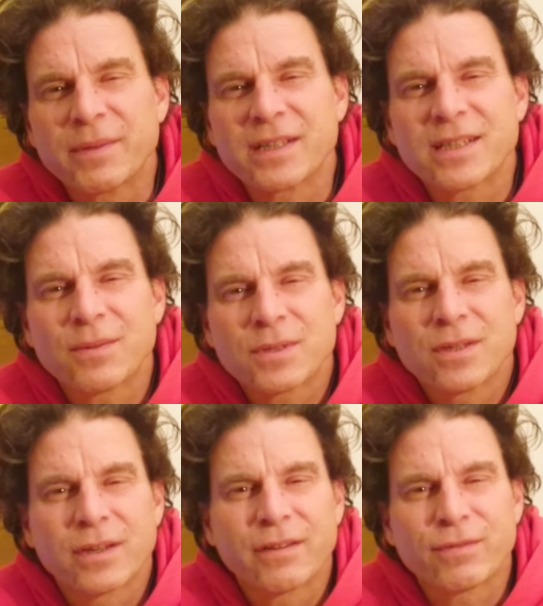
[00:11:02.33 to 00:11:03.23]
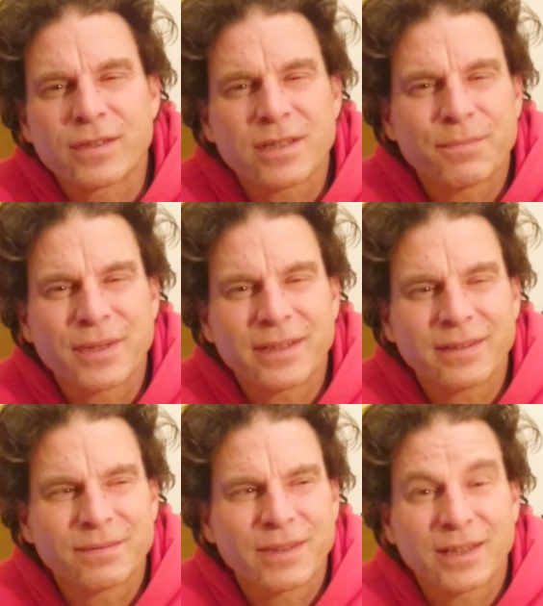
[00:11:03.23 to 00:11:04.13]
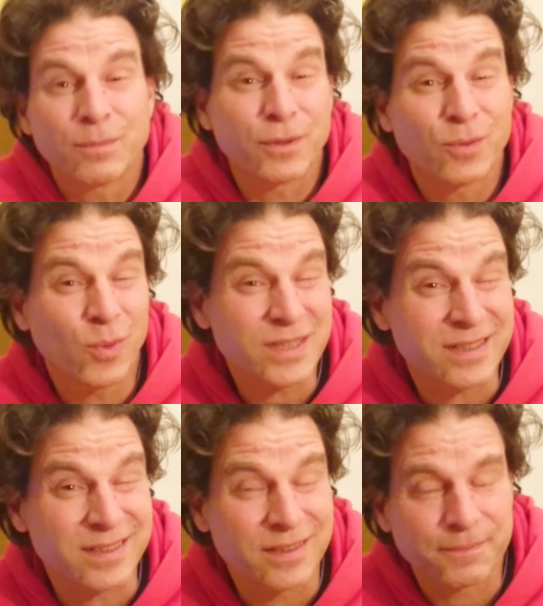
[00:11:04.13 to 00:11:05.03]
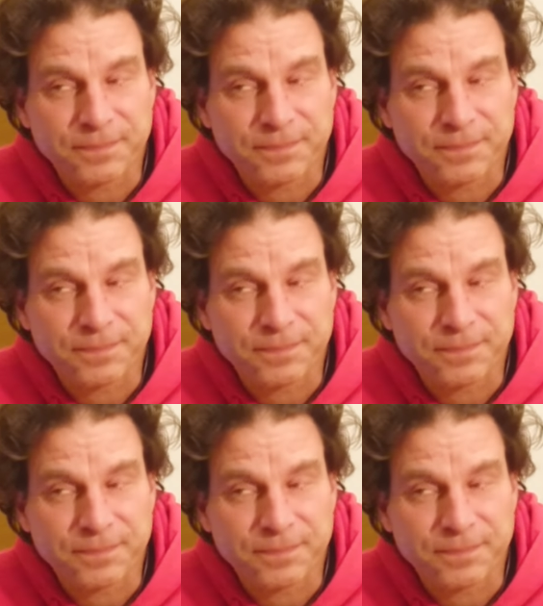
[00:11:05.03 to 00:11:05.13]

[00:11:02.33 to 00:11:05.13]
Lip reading: because I was looking for something that the book wasn't.